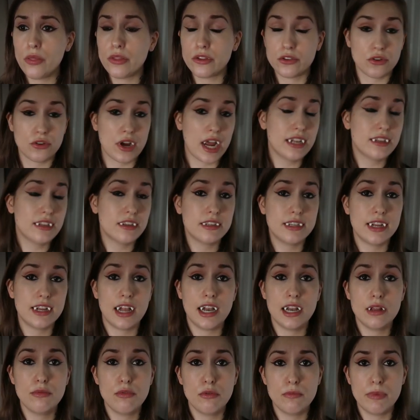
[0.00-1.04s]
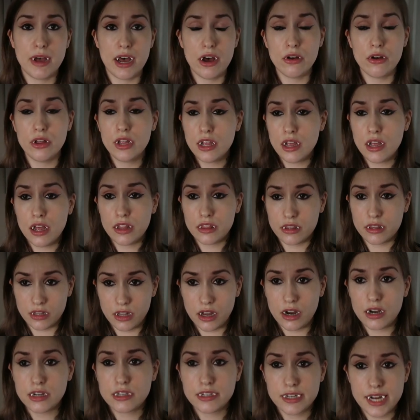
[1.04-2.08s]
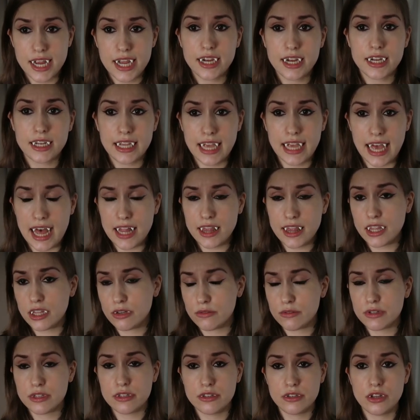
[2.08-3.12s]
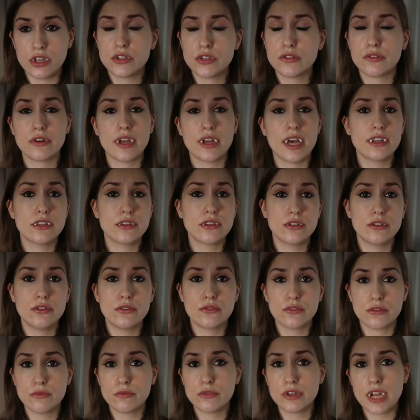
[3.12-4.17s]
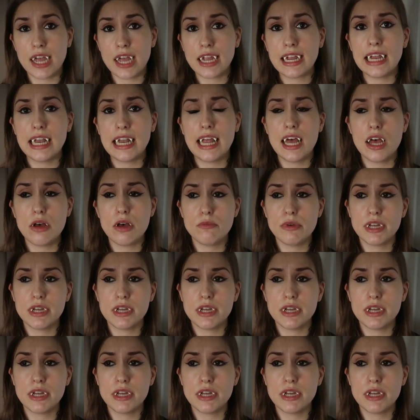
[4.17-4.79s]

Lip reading: Tried to tell him about the large naked cat that was Nosferatu from Dracula,